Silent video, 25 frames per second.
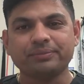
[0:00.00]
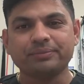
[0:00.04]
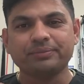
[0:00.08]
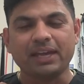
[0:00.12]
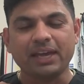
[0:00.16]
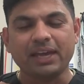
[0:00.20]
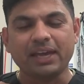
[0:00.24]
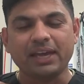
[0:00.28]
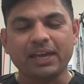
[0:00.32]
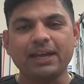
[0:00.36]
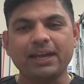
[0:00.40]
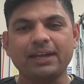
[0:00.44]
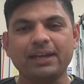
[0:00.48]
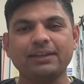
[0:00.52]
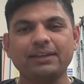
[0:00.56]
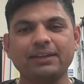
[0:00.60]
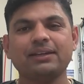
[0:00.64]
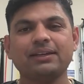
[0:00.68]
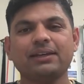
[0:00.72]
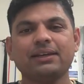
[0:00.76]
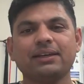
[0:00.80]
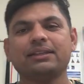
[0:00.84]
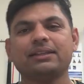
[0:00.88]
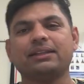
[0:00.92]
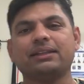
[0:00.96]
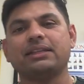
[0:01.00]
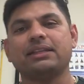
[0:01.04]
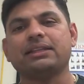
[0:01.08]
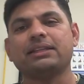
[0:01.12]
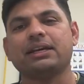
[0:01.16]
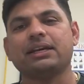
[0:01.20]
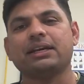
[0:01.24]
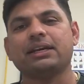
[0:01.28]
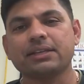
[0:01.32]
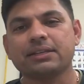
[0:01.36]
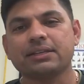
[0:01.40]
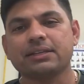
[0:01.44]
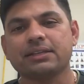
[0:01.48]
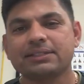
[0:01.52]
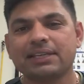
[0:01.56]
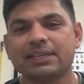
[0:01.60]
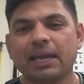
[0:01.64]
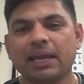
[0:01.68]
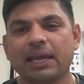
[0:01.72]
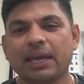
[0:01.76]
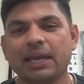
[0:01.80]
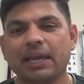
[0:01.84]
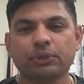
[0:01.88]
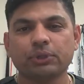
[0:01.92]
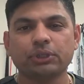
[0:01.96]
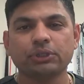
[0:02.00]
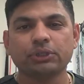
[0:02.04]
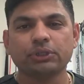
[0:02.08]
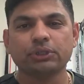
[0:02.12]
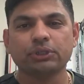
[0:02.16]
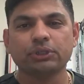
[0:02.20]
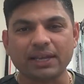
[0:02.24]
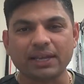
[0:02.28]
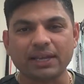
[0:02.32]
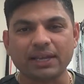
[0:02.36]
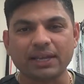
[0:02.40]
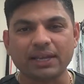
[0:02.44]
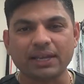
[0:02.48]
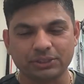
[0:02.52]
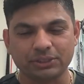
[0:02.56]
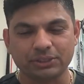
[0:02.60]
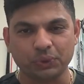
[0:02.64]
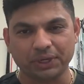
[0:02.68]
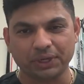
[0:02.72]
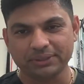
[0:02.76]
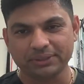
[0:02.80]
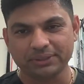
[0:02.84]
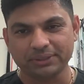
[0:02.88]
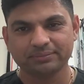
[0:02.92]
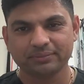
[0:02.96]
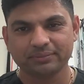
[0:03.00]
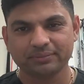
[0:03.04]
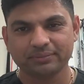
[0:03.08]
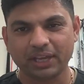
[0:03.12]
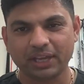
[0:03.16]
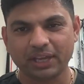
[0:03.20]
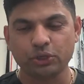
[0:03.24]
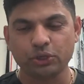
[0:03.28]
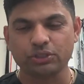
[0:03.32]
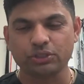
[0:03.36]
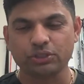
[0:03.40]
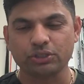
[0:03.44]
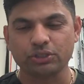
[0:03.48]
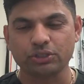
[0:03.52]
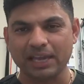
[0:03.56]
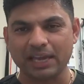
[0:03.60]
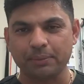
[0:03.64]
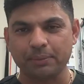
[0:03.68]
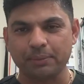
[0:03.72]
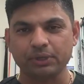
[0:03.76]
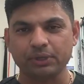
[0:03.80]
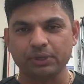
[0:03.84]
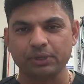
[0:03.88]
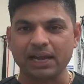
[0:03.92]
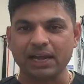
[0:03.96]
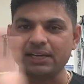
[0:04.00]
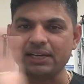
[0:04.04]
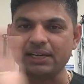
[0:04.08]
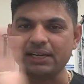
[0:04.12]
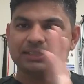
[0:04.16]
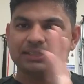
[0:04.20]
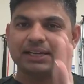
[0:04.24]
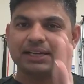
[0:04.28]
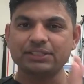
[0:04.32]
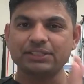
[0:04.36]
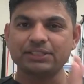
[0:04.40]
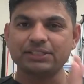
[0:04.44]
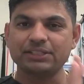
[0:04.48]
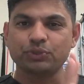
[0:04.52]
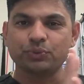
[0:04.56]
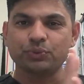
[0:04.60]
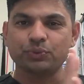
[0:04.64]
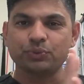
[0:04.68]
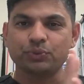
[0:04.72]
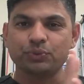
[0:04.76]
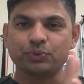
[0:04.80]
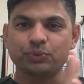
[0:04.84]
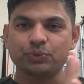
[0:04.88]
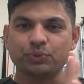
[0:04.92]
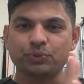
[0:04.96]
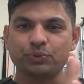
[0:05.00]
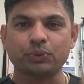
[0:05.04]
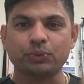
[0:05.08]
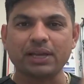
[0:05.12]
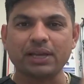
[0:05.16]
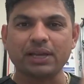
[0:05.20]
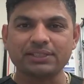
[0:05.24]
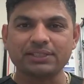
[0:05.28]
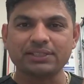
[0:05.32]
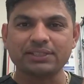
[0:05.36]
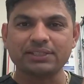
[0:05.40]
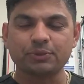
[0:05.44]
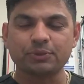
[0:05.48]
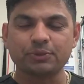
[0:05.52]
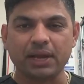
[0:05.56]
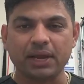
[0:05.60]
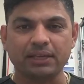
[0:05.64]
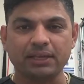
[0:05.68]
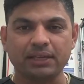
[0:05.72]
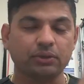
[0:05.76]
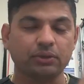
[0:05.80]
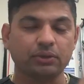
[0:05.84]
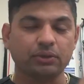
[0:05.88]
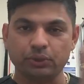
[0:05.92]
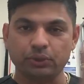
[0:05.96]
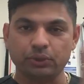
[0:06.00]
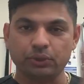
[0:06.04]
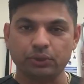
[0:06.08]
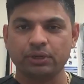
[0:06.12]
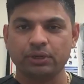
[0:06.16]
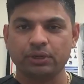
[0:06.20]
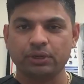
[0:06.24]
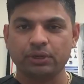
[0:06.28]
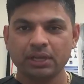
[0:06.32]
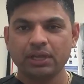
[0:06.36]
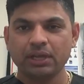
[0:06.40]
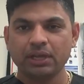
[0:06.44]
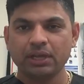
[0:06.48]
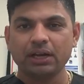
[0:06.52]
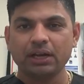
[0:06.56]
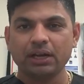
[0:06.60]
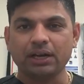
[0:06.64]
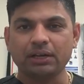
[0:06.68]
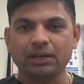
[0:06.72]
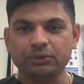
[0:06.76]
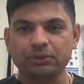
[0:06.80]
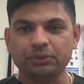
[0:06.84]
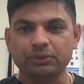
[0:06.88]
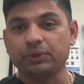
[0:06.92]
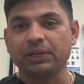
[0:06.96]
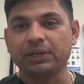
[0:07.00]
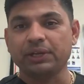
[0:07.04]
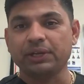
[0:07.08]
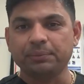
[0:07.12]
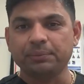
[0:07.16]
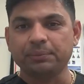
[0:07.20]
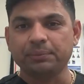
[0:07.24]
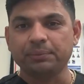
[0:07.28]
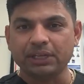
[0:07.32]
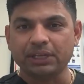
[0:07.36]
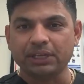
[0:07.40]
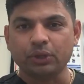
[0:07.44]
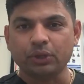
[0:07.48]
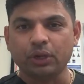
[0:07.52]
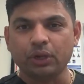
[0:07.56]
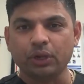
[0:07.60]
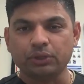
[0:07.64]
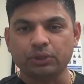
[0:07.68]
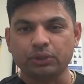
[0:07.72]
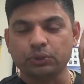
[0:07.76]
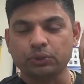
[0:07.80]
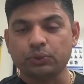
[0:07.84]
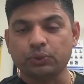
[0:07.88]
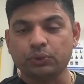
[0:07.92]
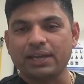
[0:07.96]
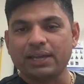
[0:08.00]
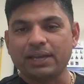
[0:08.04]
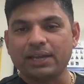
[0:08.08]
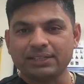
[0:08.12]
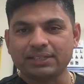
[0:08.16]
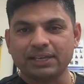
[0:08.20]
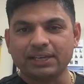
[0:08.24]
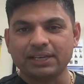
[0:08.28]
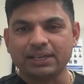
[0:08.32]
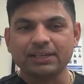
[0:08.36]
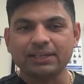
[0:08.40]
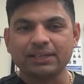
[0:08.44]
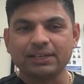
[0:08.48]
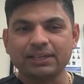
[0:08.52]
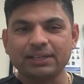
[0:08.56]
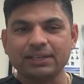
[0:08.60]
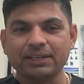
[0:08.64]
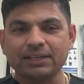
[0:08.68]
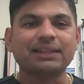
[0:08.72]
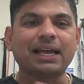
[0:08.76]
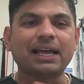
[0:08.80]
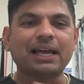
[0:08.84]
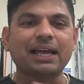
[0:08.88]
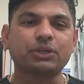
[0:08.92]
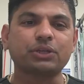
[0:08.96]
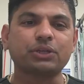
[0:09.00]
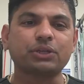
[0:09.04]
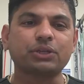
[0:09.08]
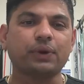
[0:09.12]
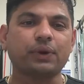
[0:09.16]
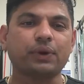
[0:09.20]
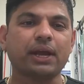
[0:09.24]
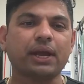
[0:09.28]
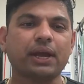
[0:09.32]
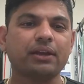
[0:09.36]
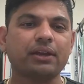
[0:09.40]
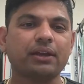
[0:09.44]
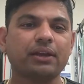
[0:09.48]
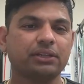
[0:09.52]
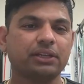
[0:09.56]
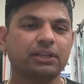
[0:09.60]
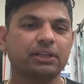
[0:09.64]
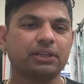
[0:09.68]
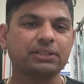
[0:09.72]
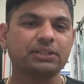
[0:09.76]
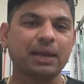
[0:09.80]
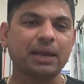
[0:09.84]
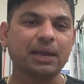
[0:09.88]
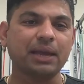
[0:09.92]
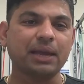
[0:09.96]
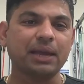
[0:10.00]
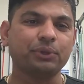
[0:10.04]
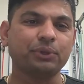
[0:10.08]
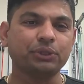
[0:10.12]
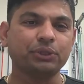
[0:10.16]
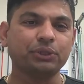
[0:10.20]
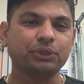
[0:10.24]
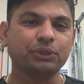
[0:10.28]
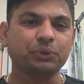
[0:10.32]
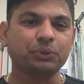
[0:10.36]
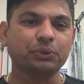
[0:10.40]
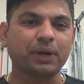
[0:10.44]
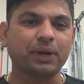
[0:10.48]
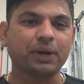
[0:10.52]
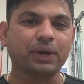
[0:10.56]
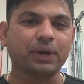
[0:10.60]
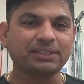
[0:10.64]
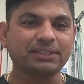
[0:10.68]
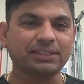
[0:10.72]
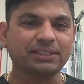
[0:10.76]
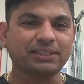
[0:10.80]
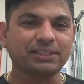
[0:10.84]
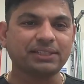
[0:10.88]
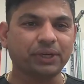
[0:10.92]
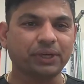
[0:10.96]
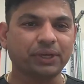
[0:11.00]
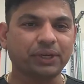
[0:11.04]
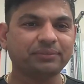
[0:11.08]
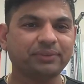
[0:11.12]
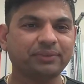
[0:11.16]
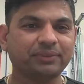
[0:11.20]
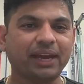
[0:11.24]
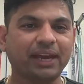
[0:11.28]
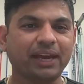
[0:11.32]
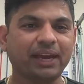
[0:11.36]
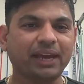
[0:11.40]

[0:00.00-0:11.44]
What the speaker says: And then there is a scapulothoracic joint. Okay, your scapula attaches with your thoracic spine, with your the rib and all the thoracic. That's called the scapulothoracic joint. Okay.